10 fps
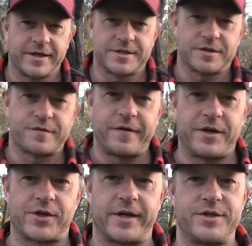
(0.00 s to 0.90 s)
season's
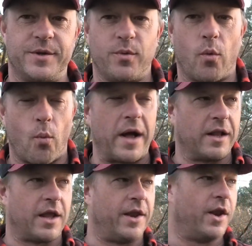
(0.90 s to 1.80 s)
finished, as you
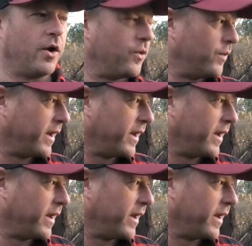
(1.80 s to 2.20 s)
well know